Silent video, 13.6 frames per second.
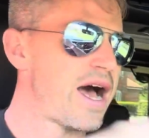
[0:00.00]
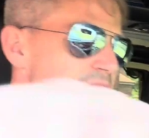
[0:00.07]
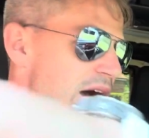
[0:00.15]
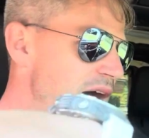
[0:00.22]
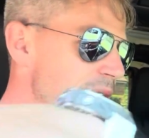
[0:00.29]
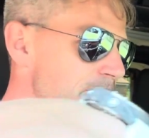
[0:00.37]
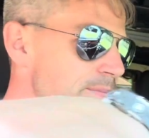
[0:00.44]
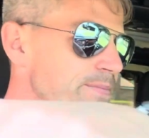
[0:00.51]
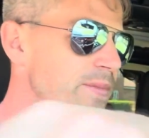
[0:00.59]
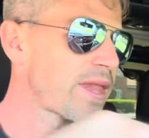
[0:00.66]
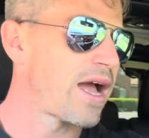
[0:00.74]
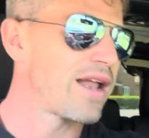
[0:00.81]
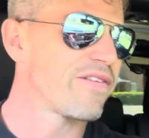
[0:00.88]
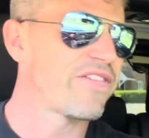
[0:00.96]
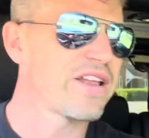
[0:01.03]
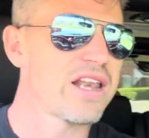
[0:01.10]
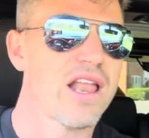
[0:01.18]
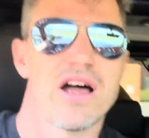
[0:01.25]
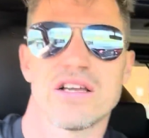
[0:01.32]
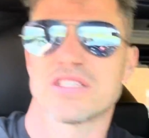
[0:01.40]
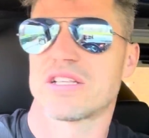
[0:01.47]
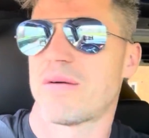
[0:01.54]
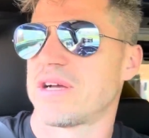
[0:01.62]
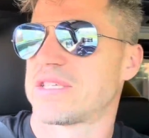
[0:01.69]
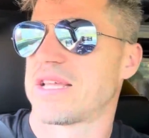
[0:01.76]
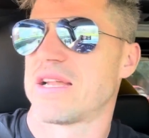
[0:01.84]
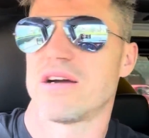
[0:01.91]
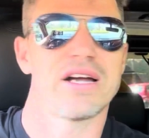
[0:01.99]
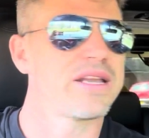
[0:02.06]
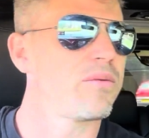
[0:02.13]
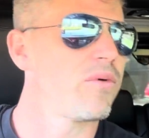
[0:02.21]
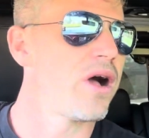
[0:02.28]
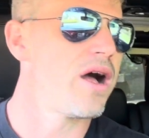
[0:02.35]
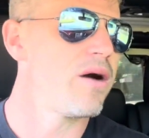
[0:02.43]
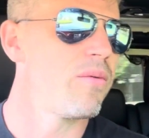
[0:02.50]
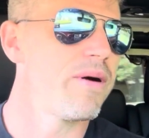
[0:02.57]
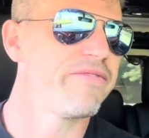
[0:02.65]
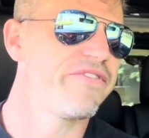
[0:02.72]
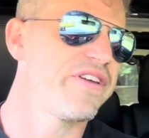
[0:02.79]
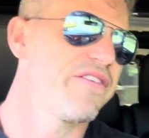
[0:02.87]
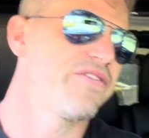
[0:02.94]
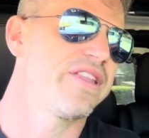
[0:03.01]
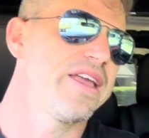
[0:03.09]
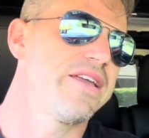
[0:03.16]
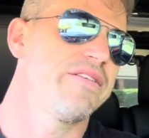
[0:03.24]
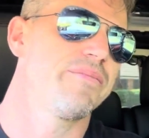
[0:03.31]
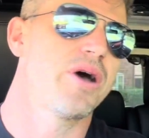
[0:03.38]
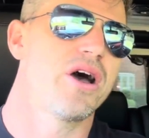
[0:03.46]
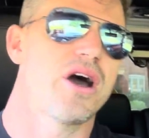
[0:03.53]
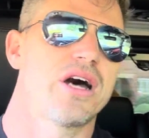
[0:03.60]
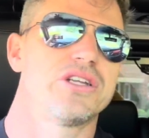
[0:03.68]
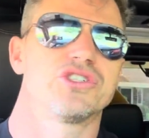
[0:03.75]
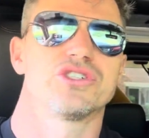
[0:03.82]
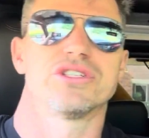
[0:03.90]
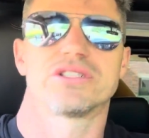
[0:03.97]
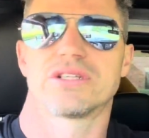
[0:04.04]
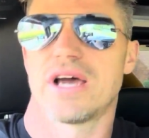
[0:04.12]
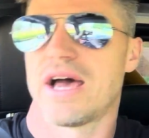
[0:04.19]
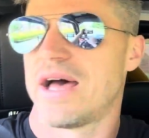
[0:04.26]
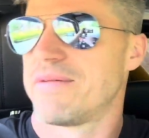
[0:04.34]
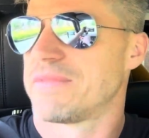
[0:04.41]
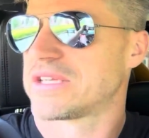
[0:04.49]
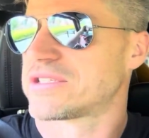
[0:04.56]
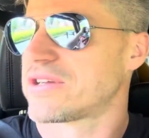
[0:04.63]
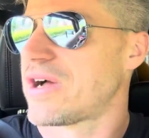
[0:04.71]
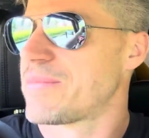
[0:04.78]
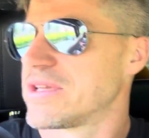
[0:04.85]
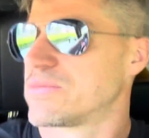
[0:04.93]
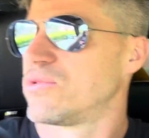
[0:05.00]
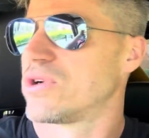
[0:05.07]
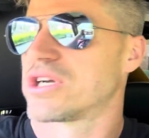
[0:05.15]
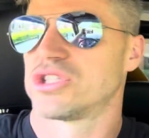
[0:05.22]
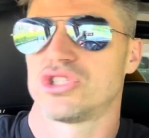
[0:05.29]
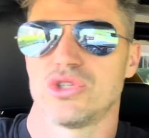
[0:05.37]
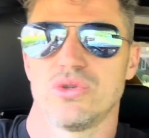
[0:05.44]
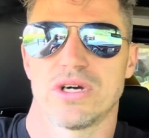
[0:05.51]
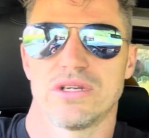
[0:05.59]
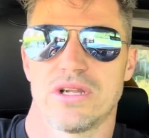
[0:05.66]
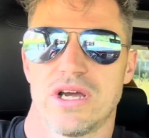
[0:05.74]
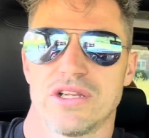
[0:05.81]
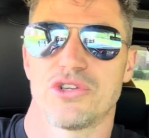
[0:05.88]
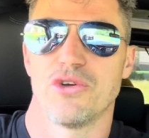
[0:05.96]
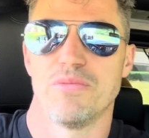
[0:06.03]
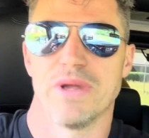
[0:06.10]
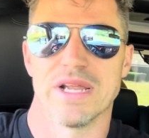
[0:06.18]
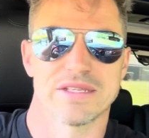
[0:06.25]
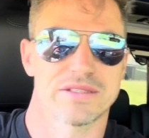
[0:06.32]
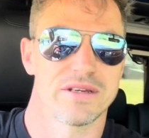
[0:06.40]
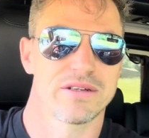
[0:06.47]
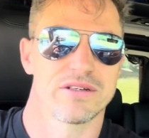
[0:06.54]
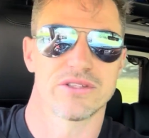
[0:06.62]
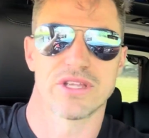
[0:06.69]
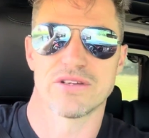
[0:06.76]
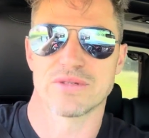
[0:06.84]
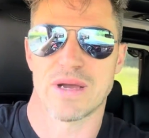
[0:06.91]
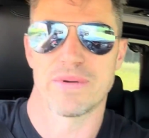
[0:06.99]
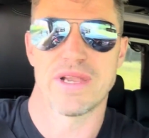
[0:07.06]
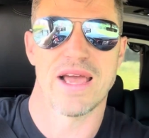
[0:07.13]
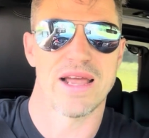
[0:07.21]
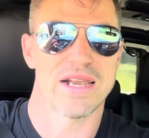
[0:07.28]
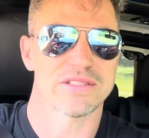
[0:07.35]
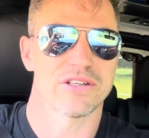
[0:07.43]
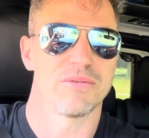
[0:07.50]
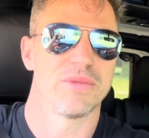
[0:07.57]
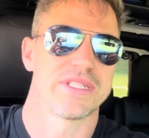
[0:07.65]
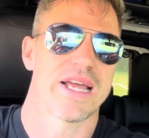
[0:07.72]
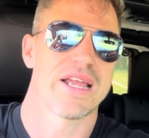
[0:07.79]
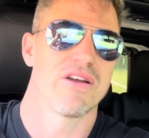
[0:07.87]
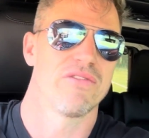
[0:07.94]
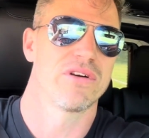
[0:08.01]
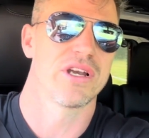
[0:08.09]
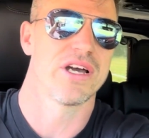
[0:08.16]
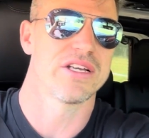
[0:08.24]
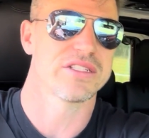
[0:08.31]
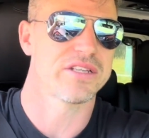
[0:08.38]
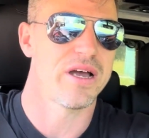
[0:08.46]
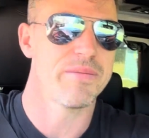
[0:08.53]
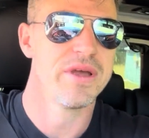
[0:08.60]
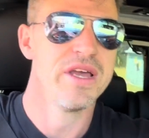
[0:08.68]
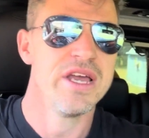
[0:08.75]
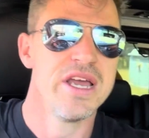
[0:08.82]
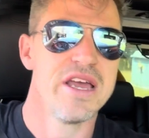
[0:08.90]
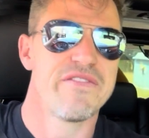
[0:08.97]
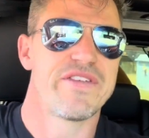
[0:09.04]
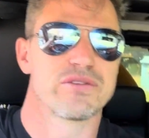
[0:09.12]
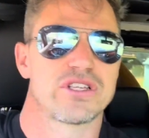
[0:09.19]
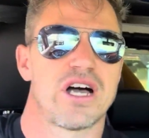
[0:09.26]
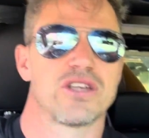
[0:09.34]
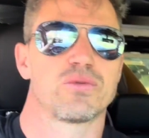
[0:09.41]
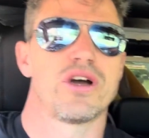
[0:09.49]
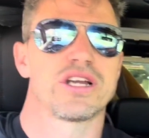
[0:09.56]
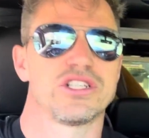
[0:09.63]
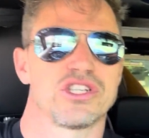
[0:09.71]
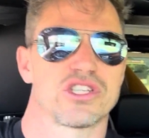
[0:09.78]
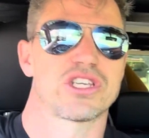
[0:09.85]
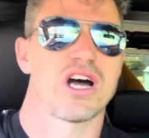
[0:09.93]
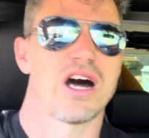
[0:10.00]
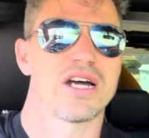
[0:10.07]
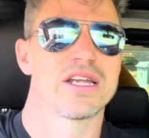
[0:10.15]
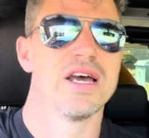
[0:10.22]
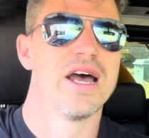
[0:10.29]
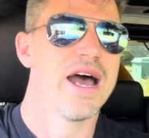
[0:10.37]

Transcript: Um, and I think last time I said it, I had a, a uh, 150 per 100, and this time it was more like a 200, uh, two minutes. So God knows what happened there, unless I got my data wrong last time. It feels like I was working just hard.